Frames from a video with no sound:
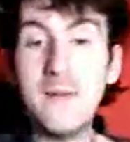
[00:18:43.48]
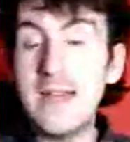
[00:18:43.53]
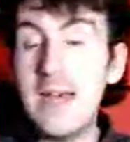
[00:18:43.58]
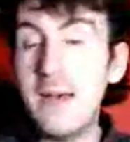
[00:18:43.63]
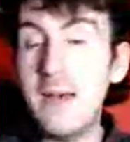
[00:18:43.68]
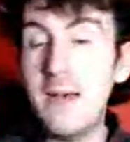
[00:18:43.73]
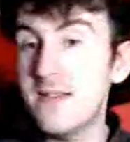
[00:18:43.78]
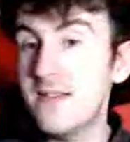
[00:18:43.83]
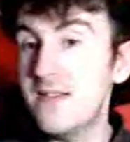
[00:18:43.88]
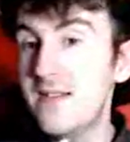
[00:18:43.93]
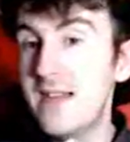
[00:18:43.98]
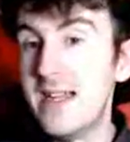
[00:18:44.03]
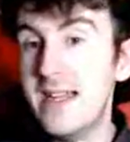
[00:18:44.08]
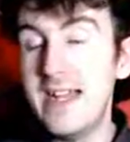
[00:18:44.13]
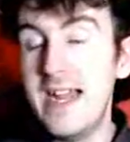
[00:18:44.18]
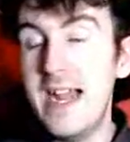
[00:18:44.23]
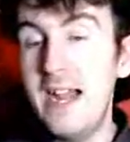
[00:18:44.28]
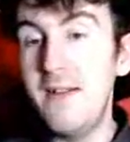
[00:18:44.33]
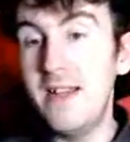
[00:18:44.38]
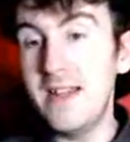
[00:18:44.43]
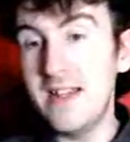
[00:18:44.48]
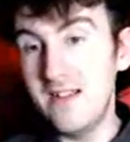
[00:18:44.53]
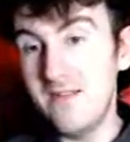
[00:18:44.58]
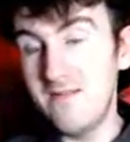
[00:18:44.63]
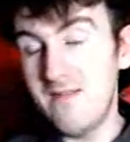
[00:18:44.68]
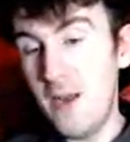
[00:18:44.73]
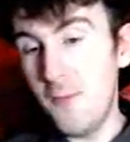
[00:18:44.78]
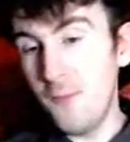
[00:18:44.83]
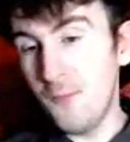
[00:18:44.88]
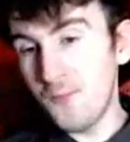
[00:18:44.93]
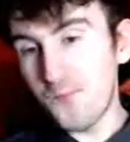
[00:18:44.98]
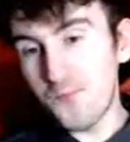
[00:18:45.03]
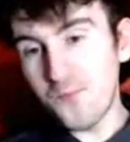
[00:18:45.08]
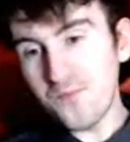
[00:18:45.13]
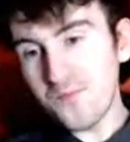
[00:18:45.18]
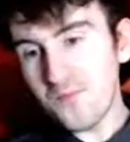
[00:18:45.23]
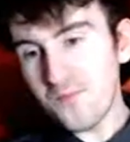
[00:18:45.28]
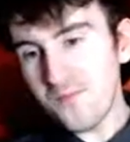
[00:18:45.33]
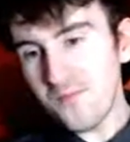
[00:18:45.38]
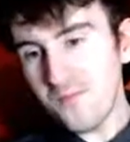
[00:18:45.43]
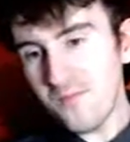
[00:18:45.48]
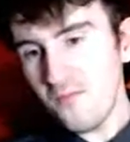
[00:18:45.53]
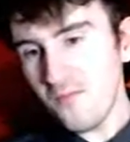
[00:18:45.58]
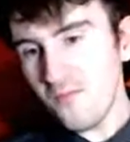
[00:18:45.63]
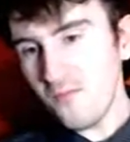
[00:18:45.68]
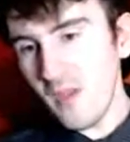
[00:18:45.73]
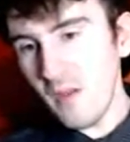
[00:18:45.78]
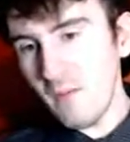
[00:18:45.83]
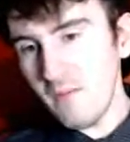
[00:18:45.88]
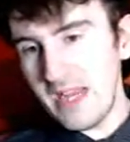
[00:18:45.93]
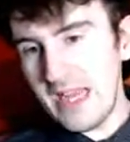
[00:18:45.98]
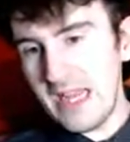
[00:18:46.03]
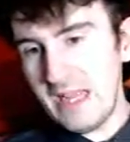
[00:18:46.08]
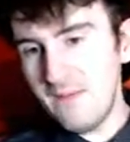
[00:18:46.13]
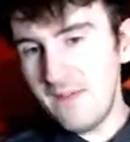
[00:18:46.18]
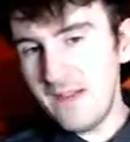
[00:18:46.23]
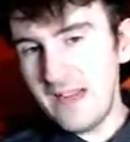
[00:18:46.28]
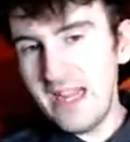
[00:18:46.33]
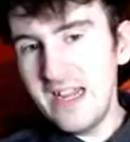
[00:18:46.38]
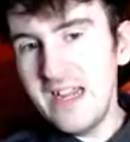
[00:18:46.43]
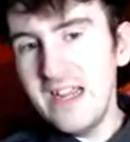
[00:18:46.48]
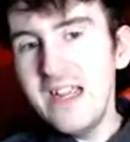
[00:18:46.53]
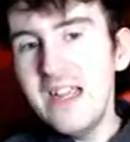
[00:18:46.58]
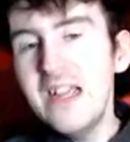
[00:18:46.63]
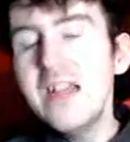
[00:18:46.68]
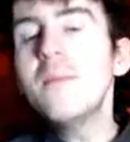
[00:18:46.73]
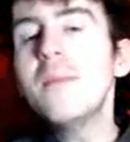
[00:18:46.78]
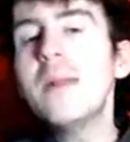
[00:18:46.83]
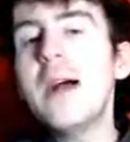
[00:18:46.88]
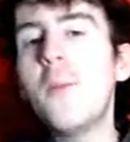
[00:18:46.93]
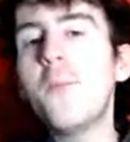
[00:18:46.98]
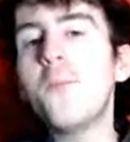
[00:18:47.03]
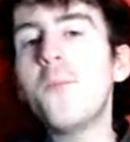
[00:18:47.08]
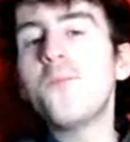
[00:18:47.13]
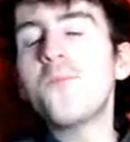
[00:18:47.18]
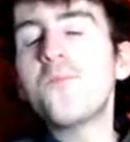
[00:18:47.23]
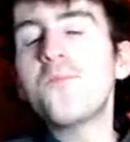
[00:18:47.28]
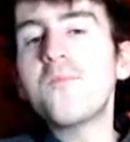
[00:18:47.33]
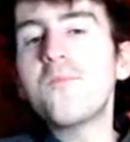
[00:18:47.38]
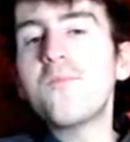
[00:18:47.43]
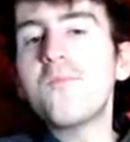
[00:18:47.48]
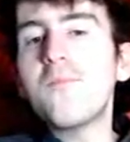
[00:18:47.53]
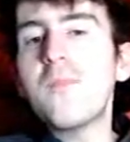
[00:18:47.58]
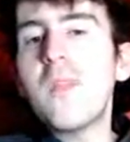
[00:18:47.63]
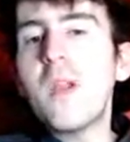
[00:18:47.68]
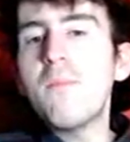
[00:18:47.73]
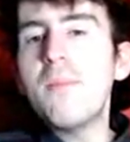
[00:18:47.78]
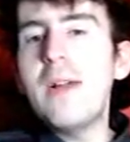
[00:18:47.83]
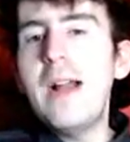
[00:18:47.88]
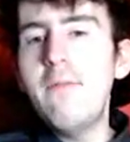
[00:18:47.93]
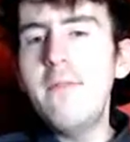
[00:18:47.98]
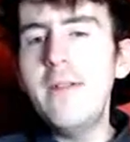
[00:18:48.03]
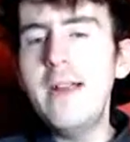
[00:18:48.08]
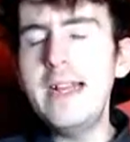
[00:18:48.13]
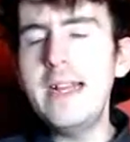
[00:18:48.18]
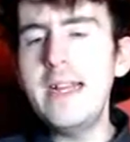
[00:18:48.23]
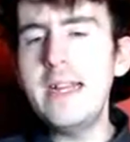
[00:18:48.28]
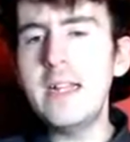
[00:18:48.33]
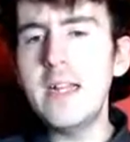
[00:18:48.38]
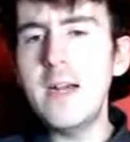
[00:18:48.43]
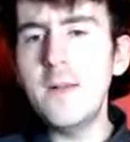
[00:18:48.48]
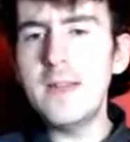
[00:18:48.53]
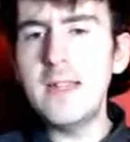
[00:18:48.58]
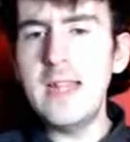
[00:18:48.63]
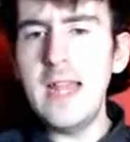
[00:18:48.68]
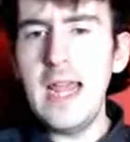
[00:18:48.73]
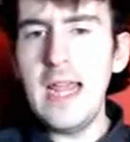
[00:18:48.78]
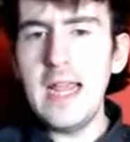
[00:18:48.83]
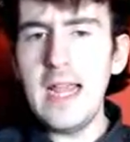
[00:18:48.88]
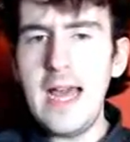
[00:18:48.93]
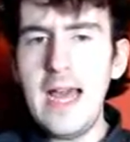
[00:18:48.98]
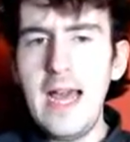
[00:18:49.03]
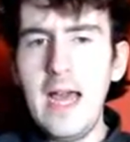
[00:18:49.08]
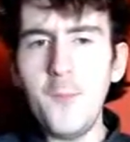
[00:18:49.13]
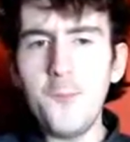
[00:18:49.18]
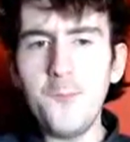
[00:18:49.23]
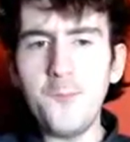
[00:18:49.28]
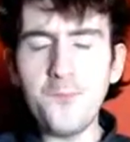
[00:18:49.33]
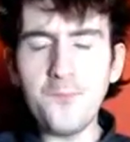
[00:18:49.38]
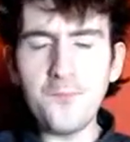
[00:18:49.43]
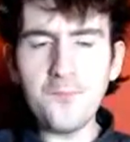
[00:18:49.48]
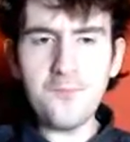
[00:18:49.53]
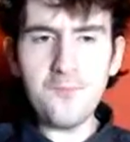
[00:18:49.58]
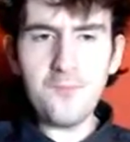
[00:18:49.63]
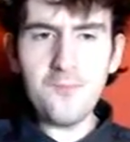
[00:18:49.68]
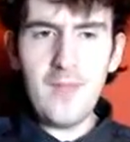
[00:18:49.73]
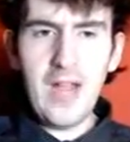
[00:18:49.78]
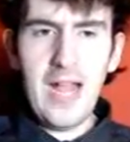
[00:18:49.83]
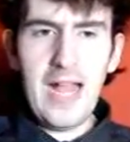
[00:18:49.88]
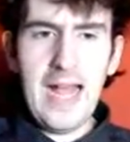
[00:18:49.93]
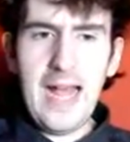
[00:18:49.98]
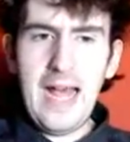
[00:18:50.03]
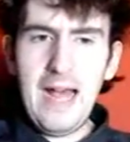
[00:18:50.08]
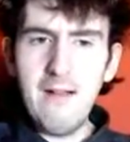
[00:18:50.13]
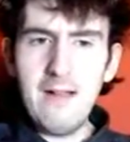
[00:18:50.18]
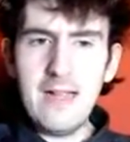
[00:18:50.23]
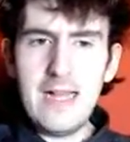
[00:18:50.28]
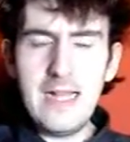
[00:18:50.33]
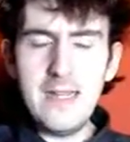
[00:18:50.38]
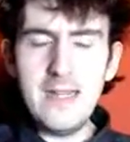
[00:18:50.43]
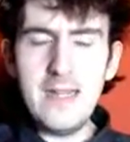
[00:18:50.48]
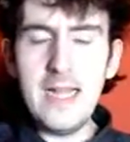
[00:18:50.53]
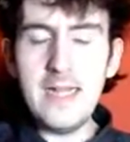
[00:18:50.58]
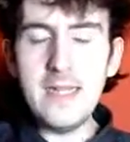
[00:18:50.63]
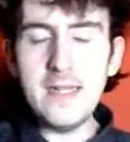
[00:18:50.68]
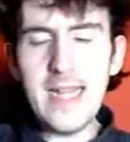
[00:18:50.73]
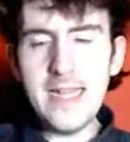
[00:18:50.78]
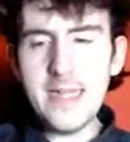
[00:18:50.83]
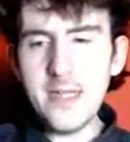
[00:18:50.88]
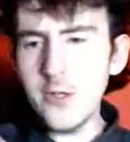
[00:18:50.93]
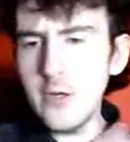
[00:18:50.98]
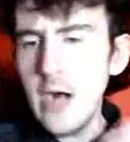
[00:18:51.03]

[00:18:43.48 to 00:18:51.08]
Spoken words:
It was absolutely hilarious and quite really funny. But I really did love seeing how Cassian did